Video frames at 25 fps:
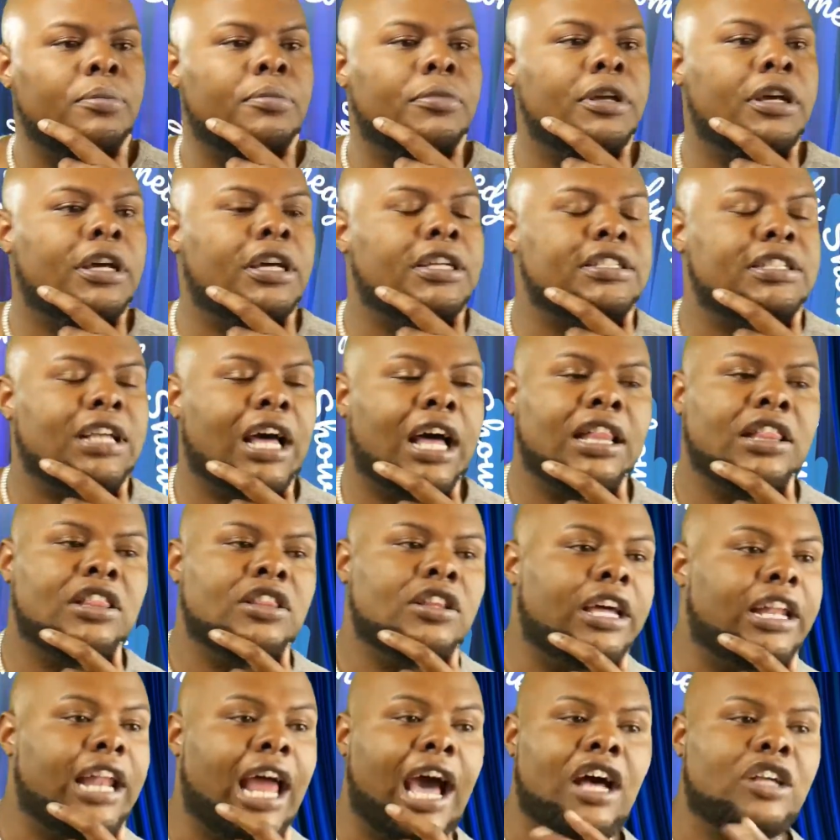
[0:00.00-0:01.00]
Because
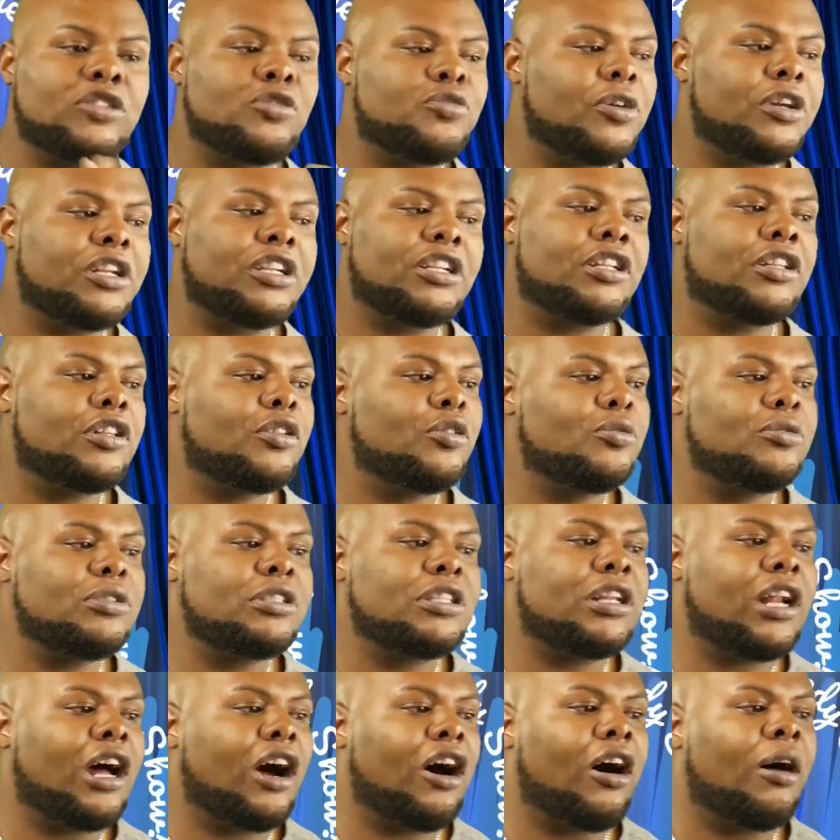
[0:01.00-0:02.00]
I was ready to lose
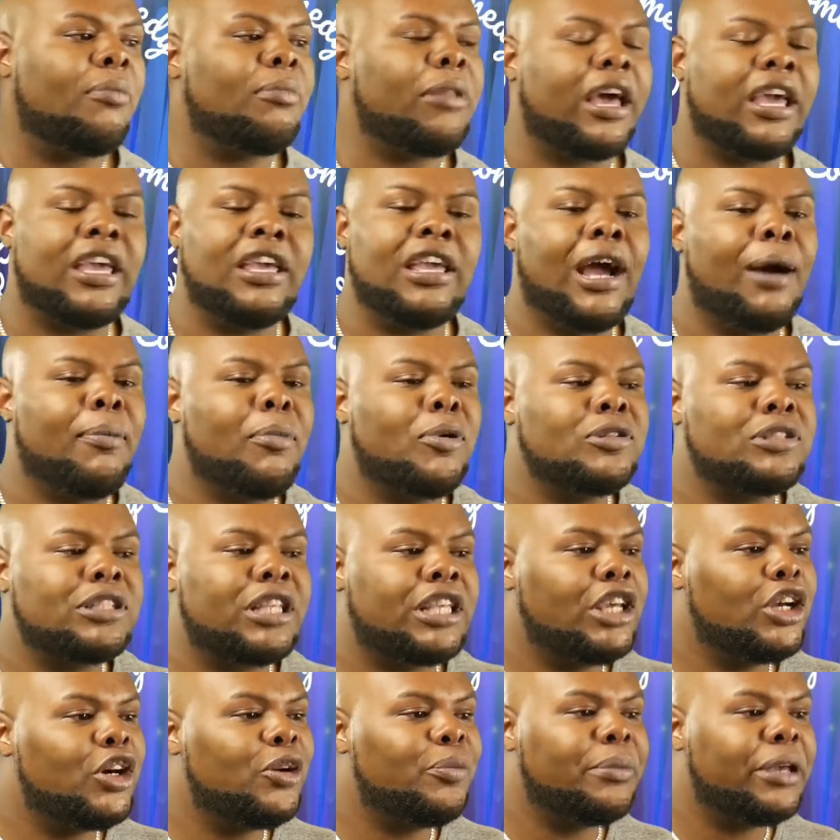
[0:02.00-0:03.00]
it all. I'm like, he almost
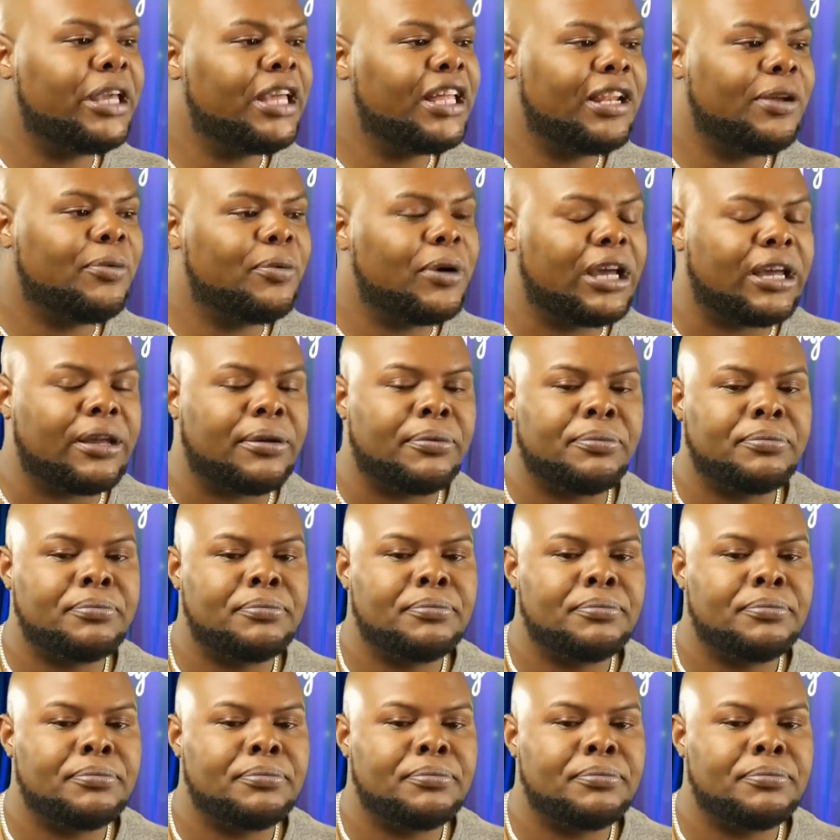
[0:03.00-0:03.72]
killed me anyway.